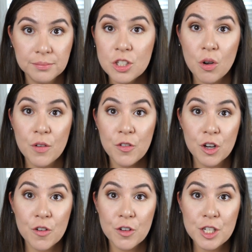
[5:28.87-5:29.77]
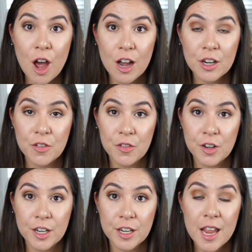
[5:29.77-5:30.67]
So if you're a
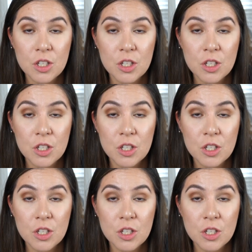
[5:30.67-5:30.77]
photographer,